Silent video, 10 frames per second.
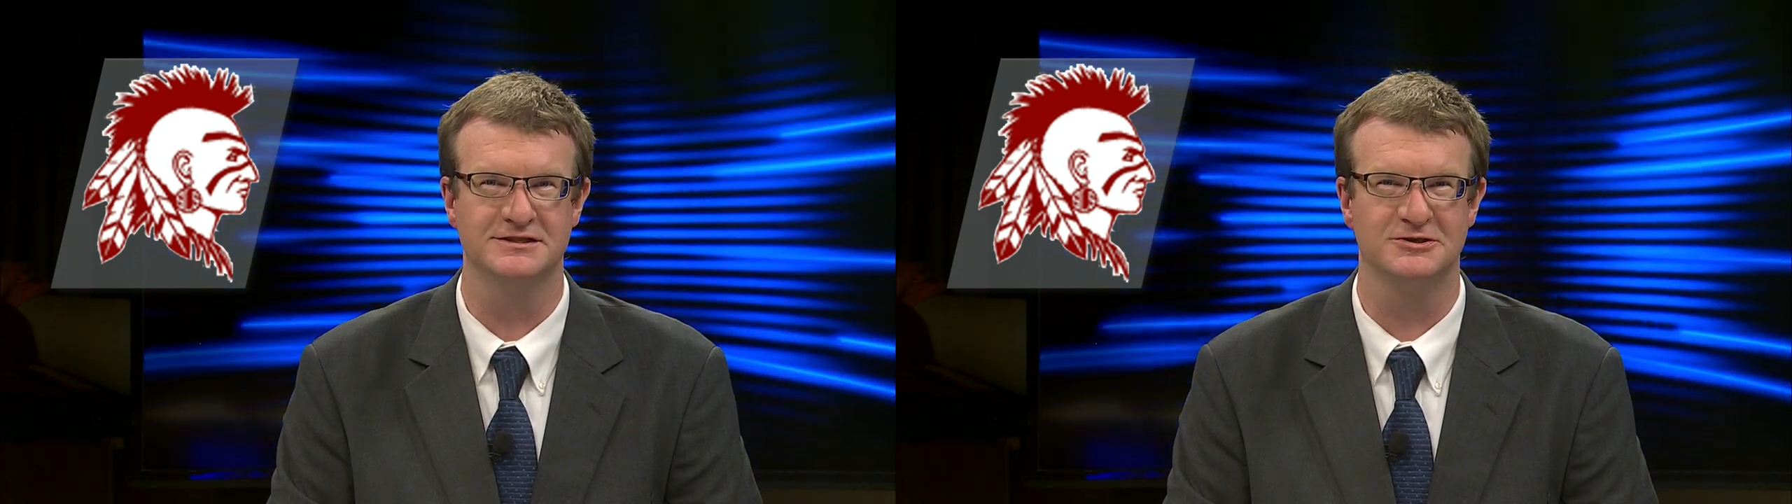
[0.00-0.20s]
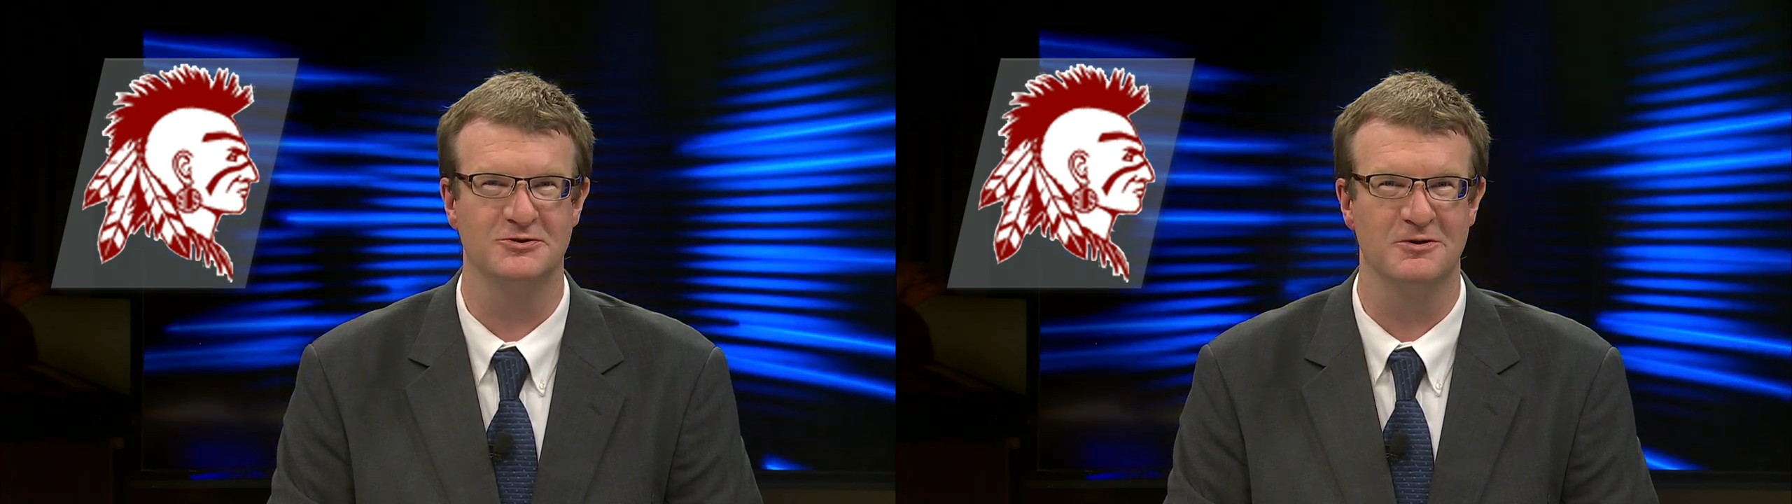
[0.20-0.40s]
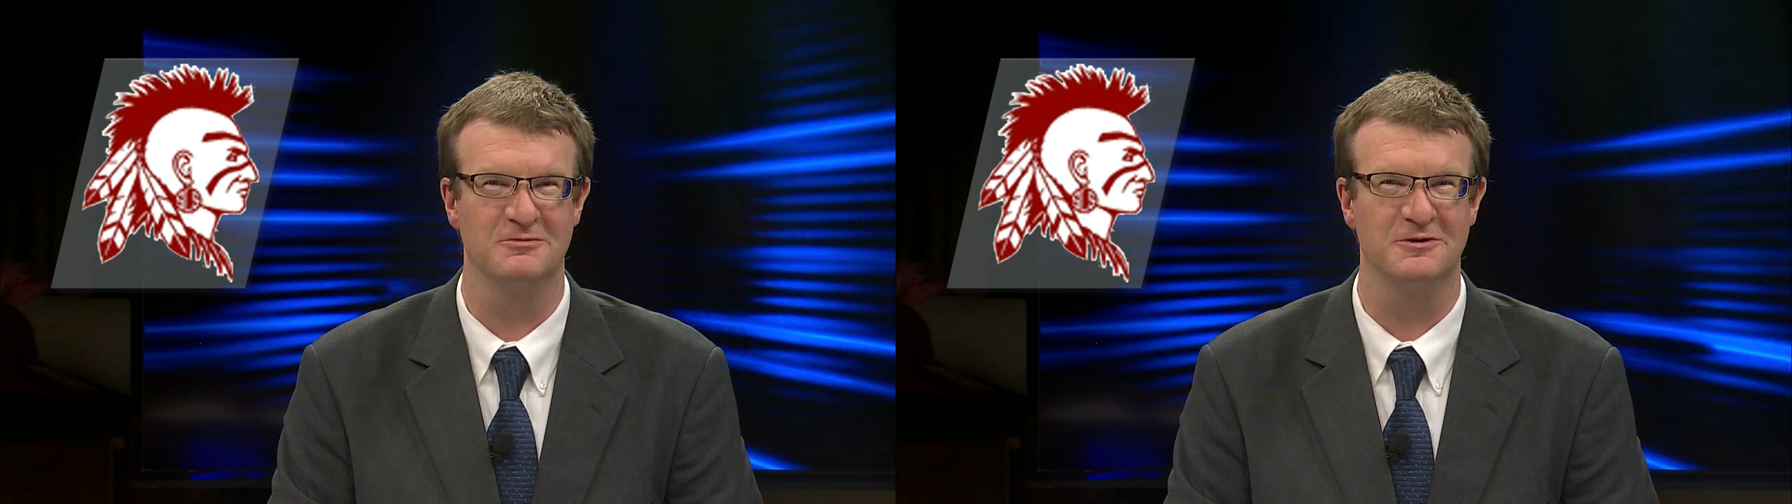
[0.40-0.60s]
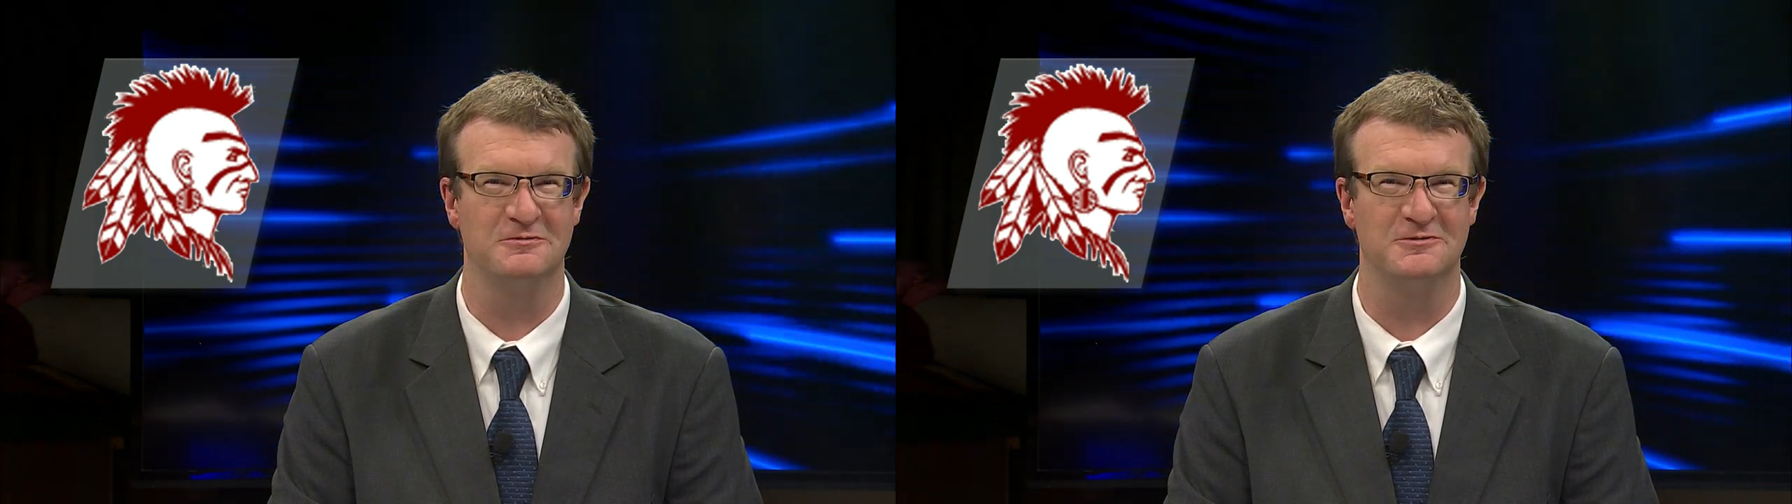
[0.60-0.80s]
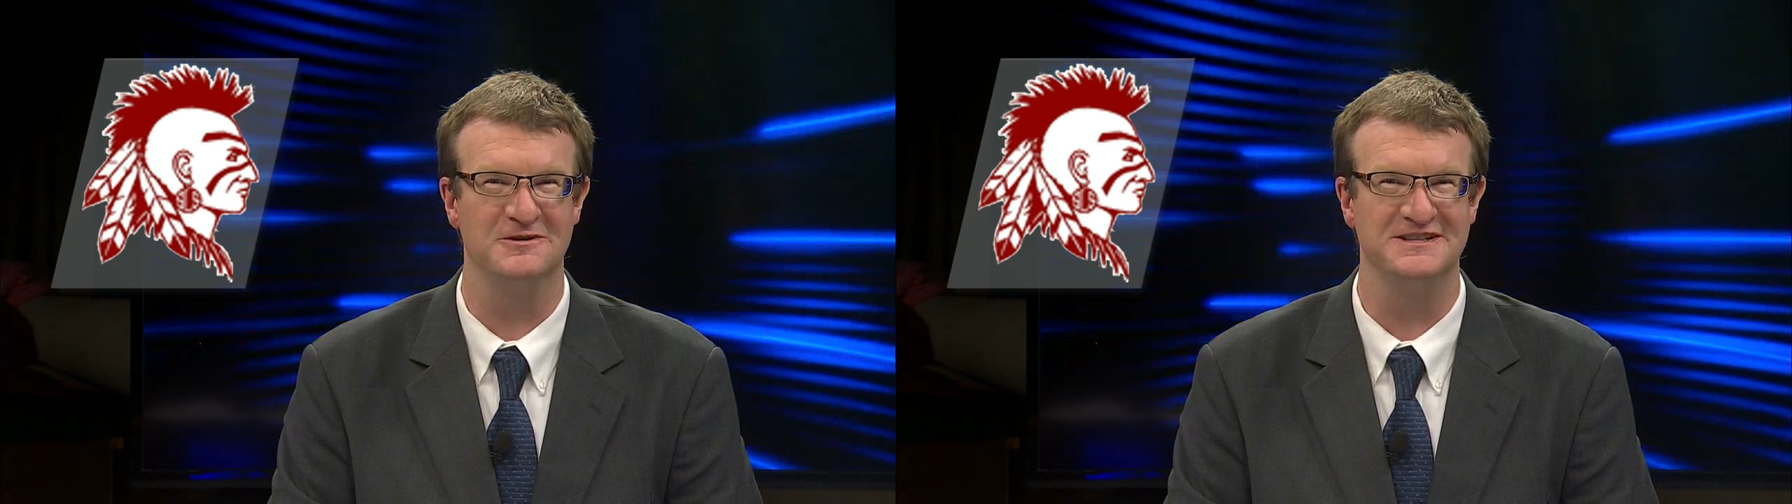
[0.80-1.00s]
Score more
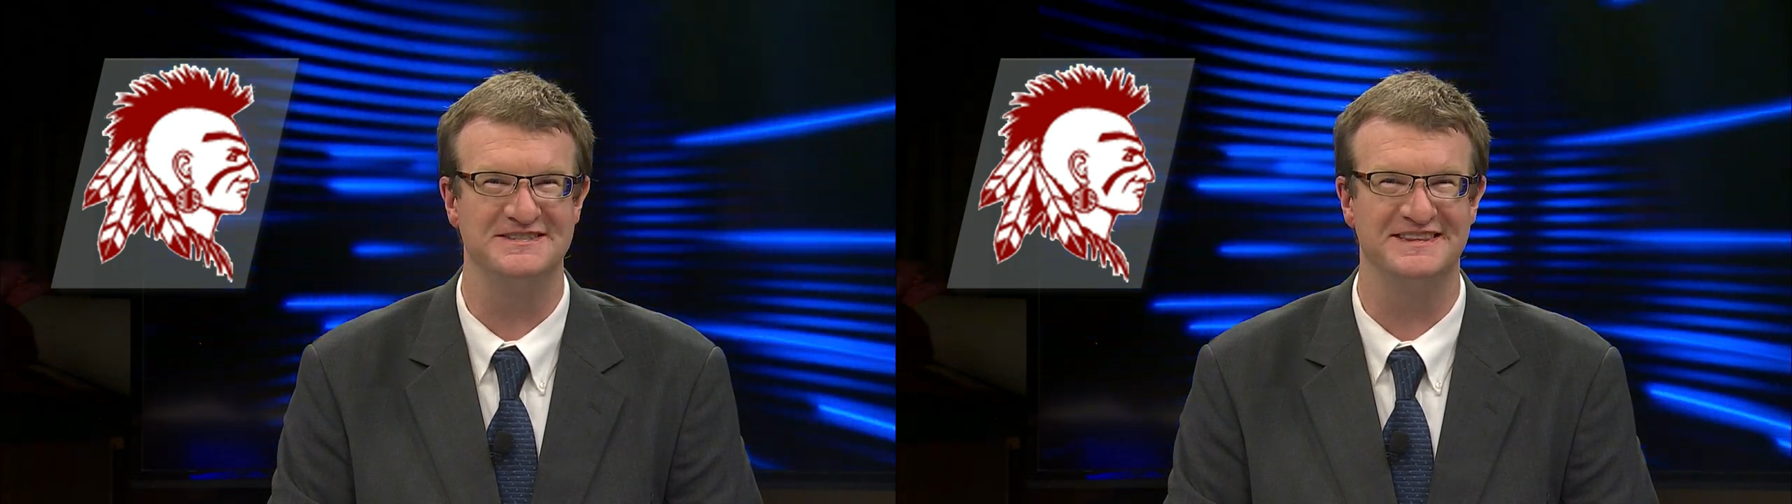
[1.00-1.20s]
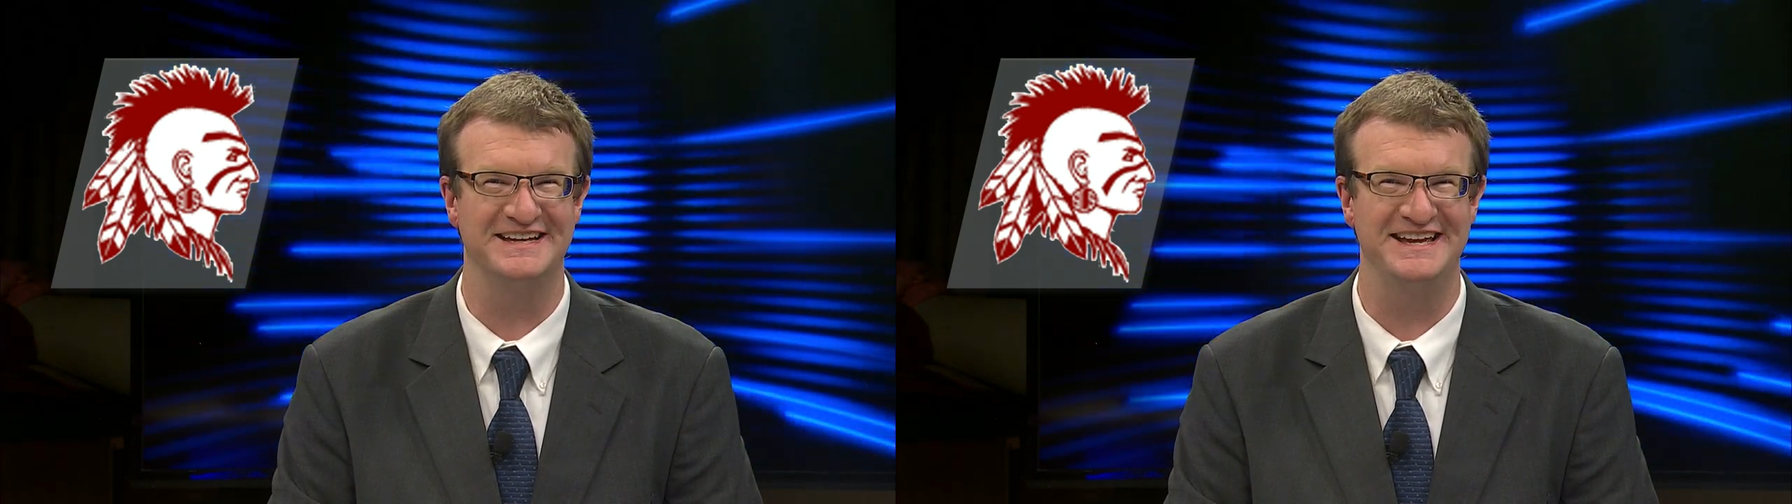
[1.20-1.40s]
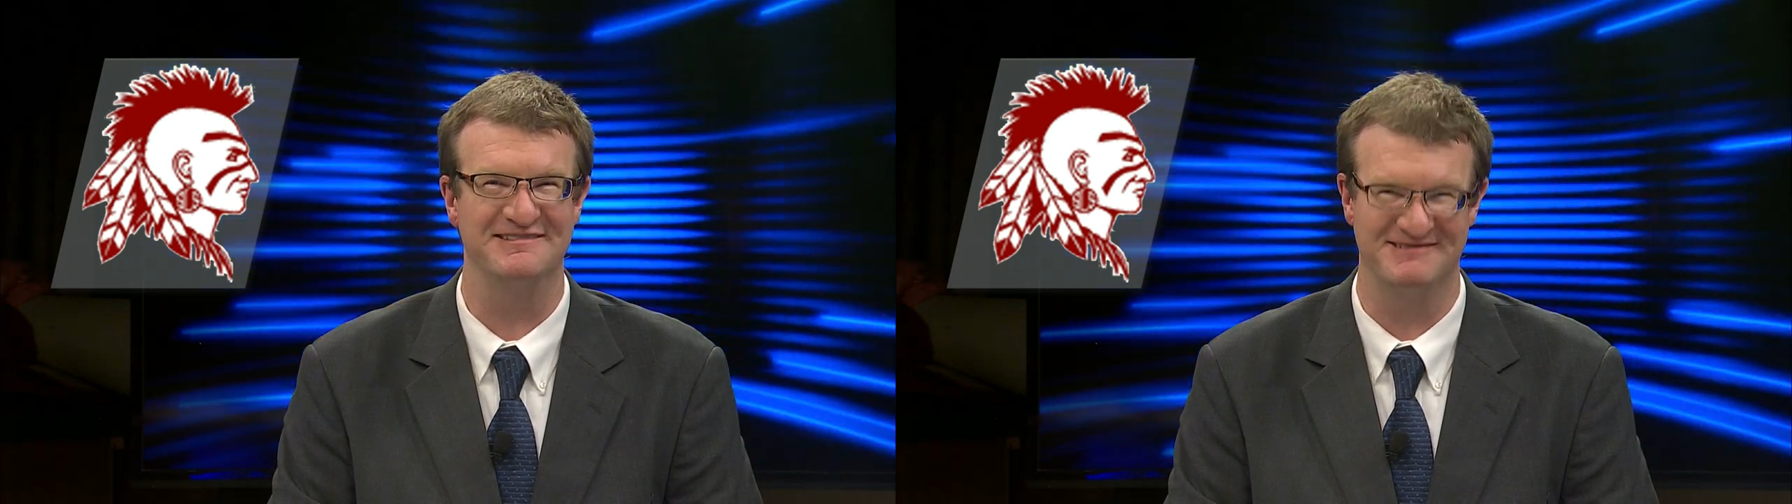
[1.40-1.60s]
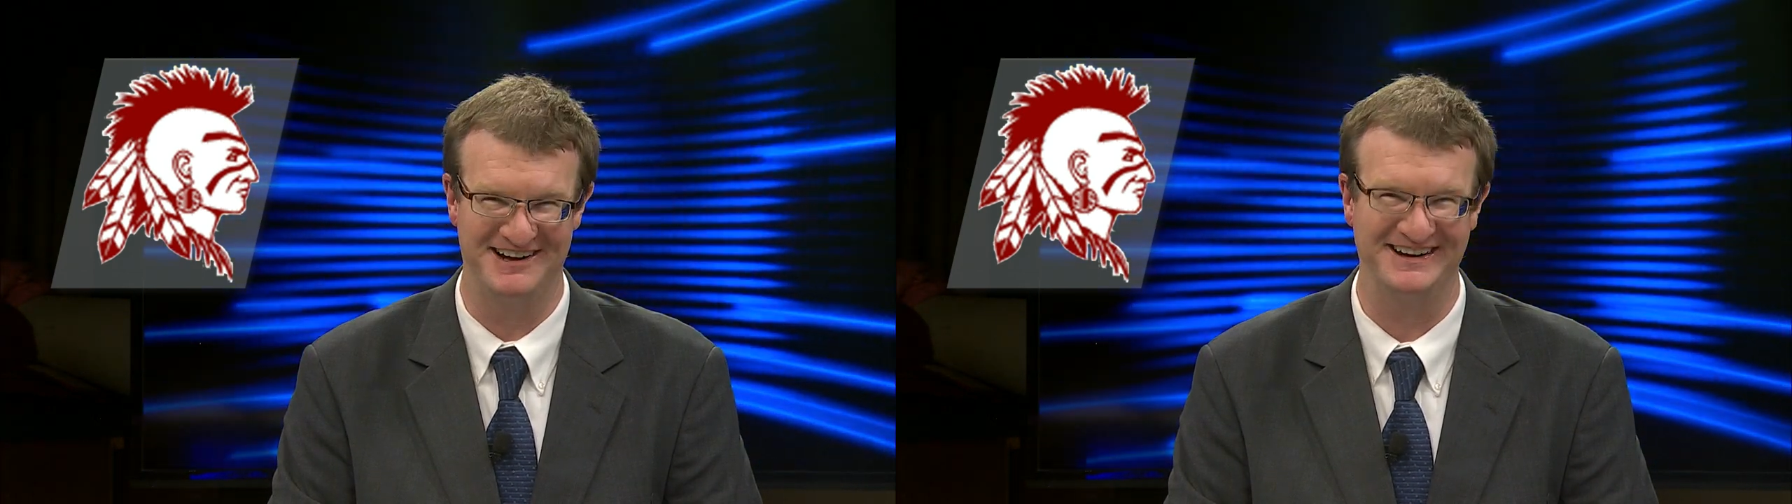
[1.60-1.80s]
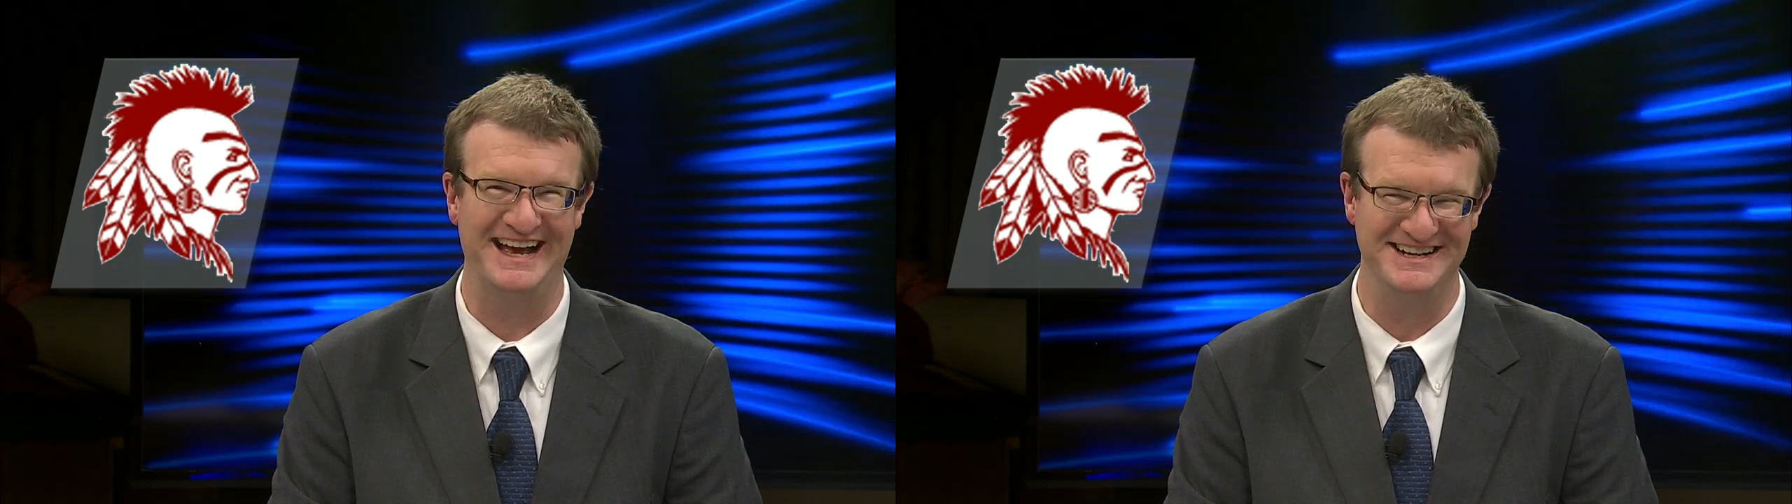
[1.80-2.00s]
points than the Kenton
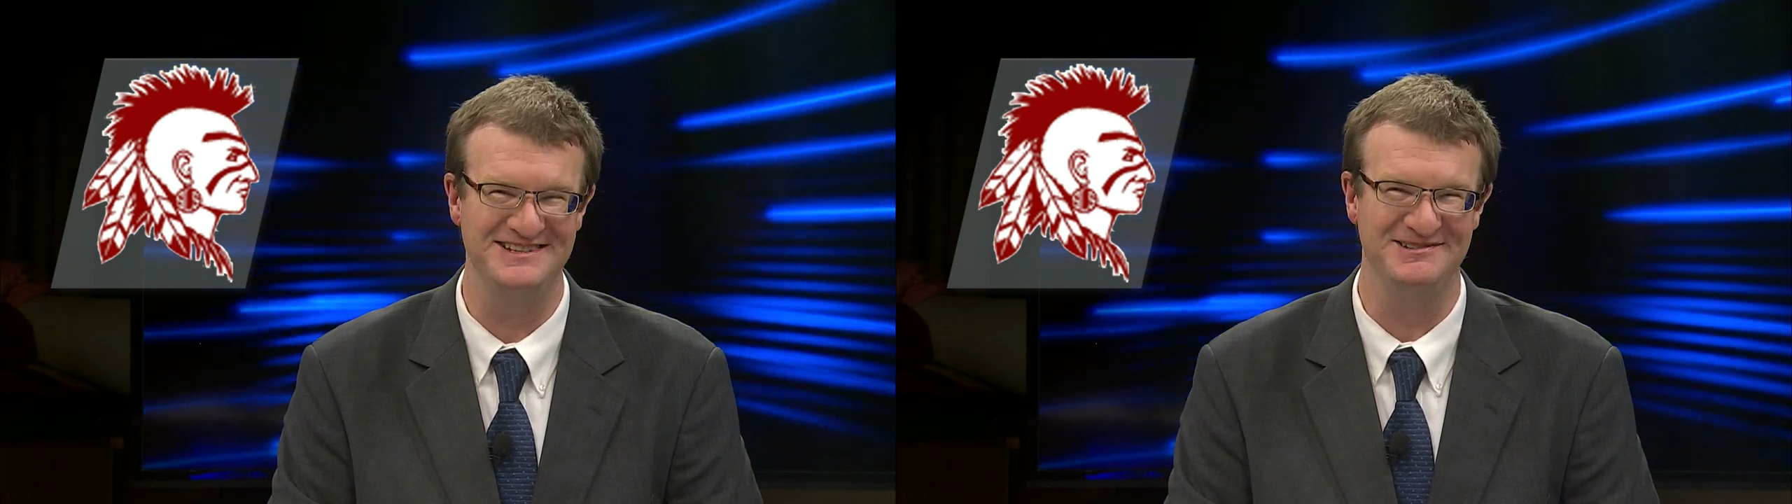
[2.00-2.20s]
Wildcats.